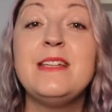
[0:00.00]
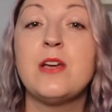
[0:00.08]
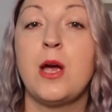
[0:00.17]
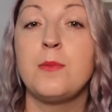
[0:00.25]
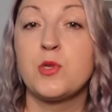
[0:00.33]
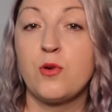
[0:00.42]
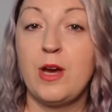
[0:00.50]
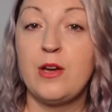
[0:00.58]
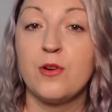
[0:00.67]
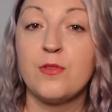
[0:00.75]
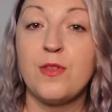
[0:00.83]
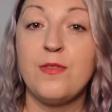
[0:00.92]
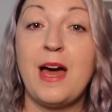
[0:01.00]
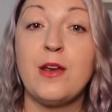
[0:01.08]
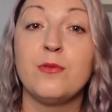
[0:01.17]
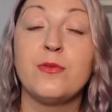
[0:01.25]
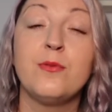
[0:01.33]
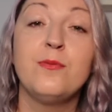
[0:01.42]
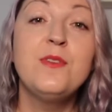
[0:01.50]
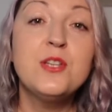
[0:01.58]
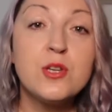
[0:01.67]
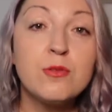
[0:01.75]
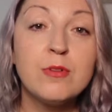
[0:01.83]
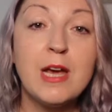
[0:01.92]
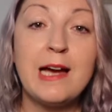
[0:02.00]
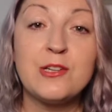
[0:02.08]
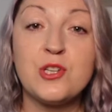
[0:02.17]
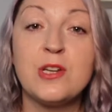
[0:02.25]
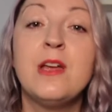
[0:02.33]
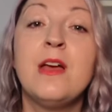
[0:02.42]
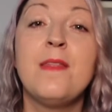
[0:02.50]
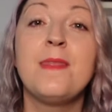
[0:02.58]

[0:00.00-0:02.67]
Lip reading: times greater than that of the fission reaction